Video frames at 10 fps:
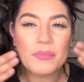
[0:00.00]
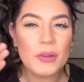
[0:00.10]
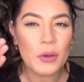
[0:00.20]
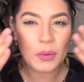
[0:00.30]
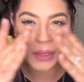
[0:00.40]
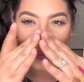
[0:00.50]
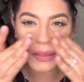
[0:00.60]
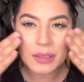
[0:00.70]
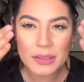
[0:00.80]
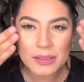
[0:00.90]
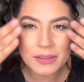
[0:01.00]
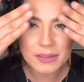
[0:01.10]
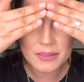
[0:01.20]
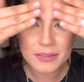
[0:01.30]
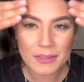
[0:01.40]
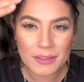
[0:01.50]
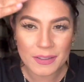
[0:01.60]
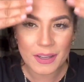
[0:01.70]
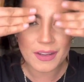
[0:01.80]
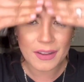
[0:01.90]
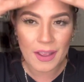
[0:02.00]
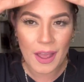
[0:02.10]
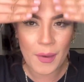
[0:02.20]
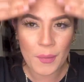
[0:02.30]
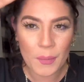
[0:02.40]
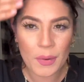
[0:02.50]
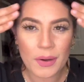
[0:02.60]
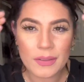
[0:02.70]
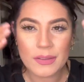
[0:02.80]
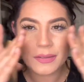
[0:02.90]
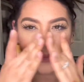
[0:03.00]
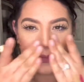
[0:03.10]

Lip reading: go like this and like outwards.